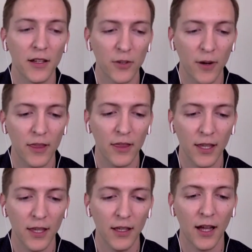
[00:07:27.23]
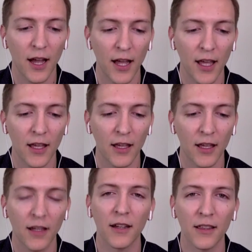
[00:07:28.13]
So I think I
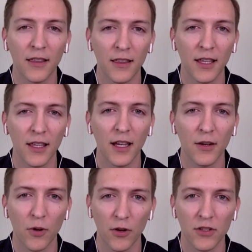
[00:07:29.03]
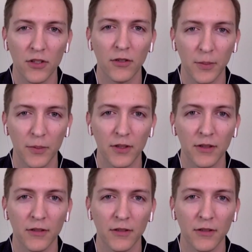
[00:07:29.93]
wrote a script